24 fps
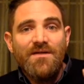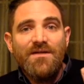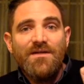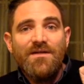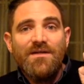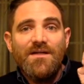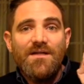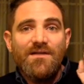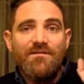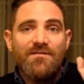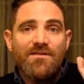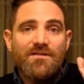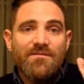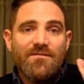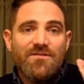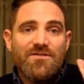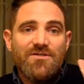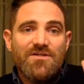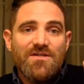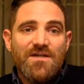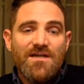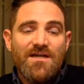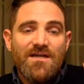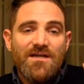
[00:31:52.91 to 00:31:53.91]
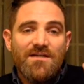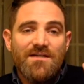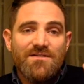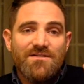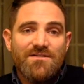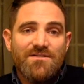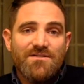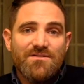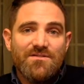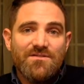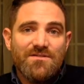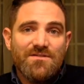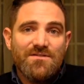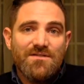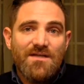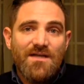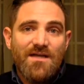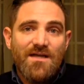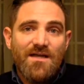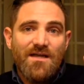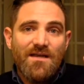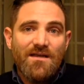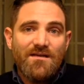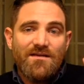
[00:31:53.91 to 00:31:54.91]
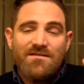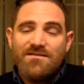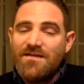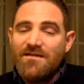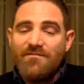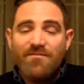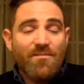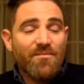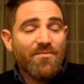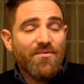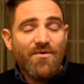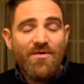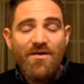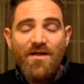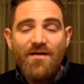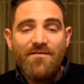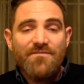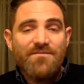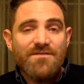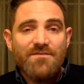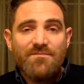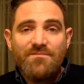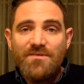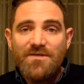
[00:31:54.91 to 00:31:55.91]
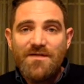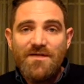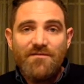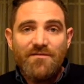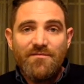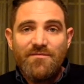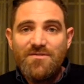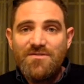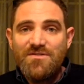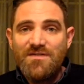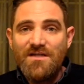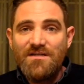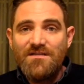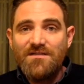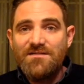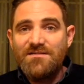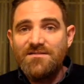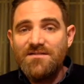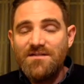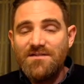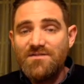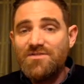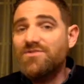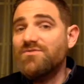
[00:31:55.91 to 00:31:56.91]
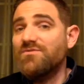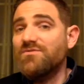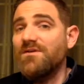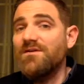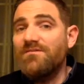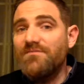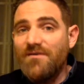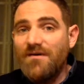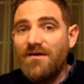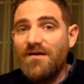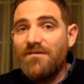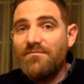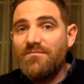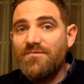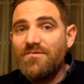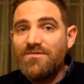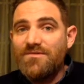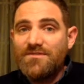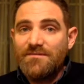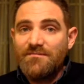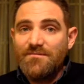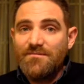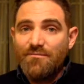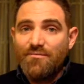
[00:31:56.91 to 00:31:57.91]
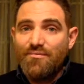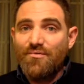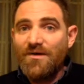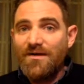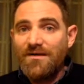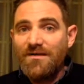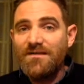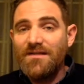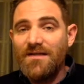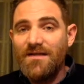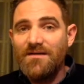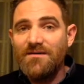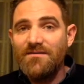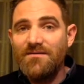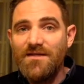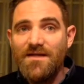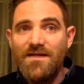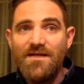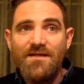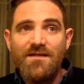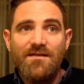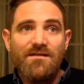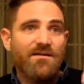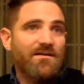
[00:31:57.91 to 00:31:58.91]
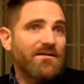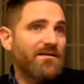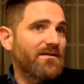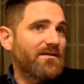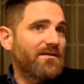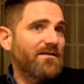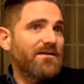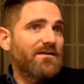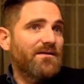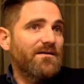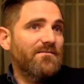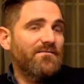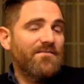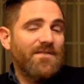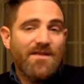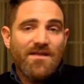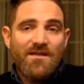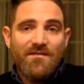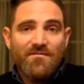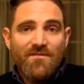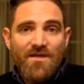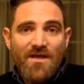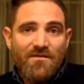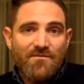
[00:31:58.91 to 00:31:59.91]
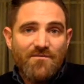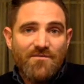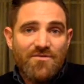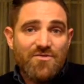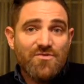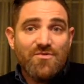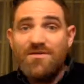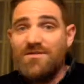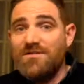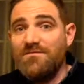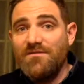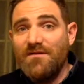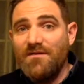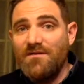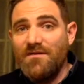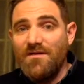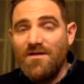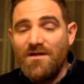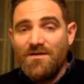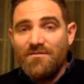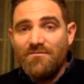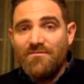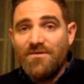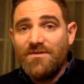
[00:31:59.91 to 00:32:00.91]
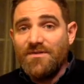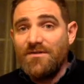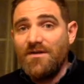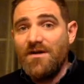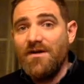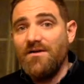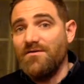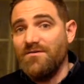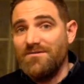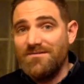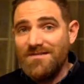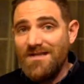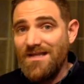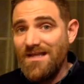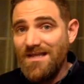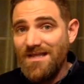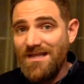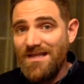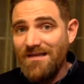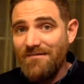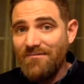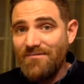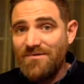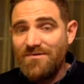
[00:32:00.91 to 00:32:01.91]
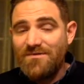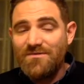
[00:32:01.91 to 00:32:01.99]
Give them a chance to set, doesn't have to be pronouns, but give them a chance to set string variables that will print later, like they can have a choice of what their character is named